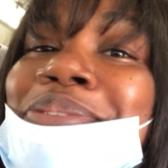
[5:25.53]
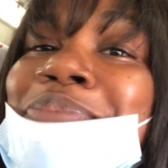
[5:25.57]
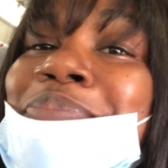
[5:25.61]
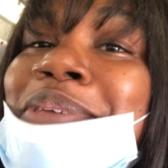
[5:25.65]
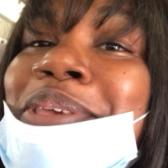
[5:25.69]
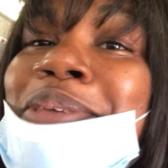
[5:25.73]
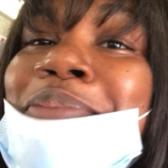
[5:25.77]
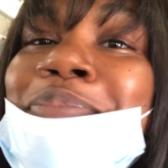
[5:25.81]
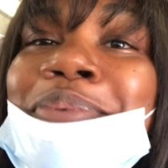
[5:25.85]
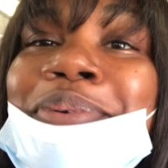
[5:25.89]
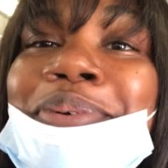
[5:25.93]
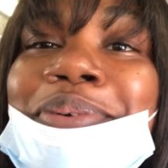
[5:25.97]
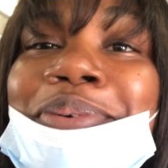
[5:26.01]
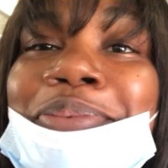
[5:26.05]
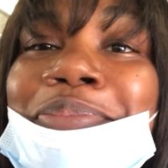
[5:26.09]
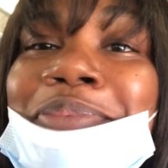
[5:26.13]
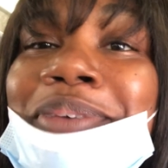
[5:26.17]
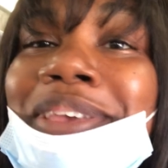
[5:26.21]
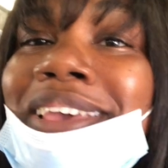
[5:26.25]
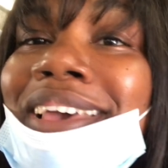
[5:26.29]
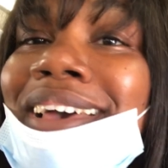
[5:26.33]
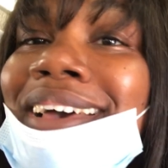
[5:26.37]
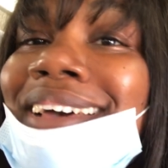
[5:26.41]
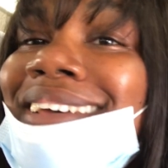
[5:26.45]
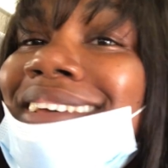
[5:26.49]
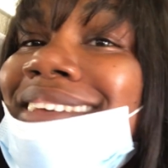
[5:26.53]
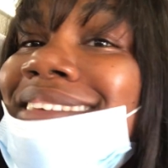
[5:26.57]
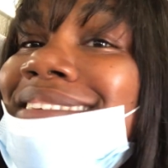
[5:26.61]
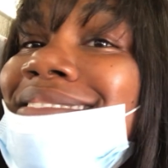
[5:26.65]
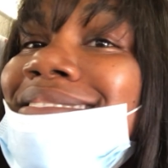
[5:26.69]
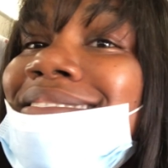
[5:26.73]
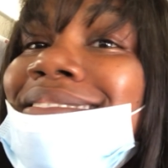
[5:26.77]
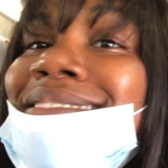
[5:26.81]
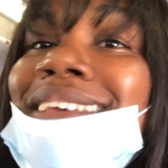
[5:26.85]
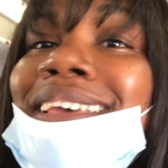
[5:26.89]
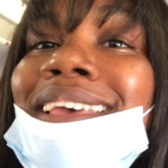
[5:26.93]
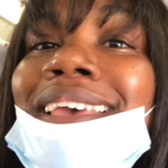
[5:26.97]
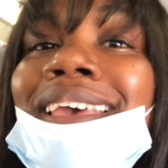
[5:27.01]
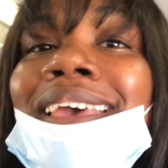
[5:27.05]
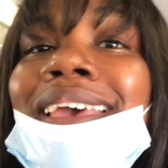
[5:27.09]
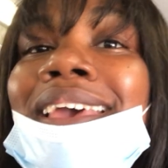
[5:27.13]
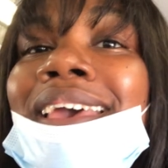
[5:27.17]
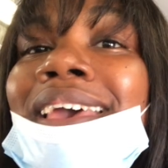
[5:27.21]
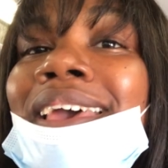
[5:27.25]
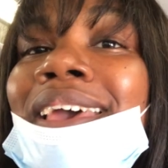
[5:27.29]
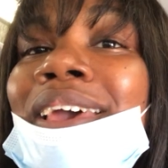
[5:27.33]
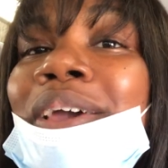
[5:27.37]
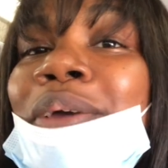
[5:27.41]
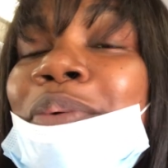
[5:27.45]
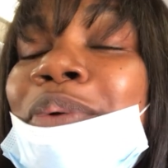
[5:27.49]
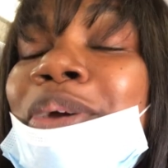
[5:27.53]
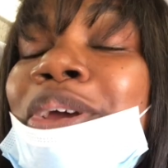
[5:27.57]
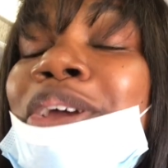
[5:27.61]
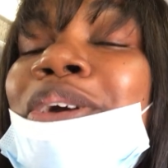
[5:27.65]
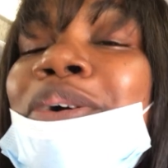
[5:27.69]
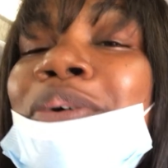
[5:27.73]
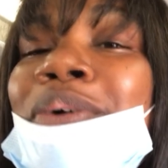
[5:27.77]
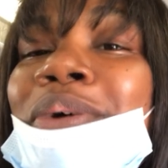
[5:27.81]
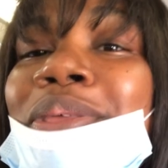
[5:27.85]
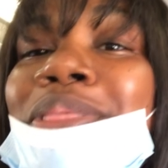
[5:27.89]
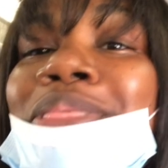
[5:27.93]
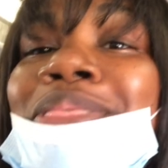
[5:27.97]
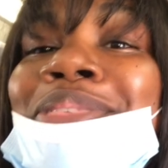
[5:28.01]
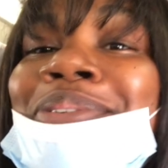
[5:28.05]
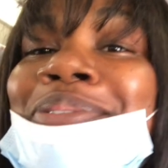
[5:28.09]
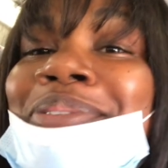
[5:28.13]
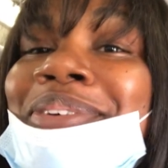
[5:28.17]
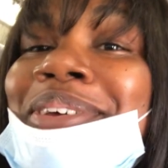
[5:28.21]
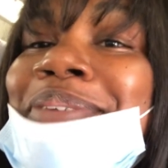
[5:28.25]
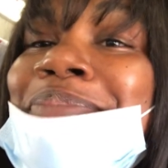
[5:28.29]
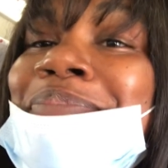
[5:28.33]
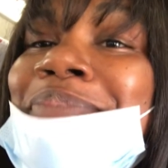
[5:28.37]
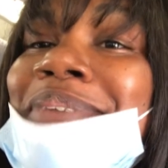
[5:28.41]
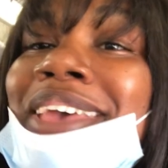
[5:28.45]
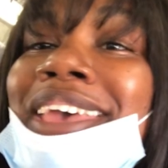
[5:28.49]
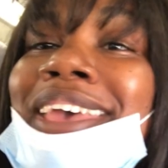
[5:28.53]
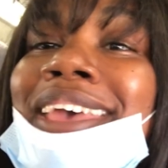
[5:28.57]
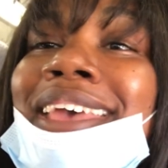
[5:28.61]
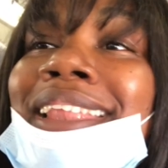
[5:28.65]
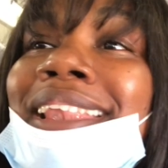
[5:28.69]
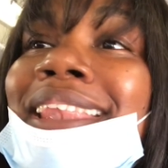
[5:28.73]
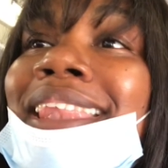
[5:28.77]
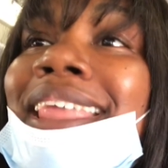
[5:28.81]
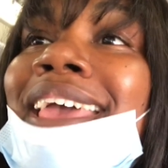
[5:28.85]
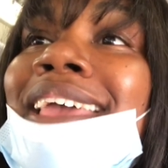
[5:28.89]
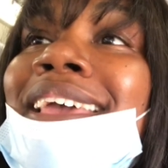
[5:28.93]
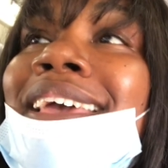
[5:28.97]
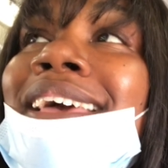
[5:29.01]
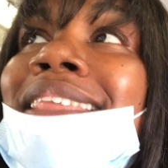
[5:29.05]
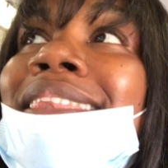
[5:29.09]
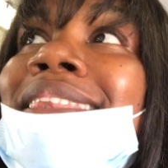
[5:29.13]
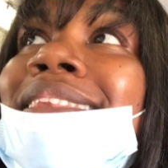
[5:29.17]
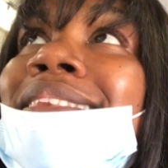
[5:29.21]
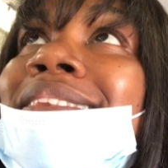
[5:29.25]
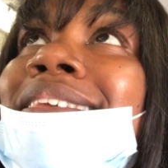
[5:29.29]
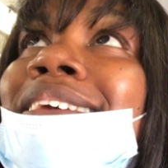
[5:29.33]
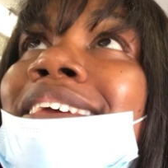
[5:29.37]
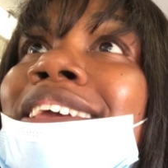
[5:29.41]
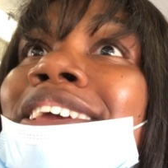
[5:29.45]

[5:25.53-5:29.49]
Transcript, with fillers: people because we're going through it man like uh, the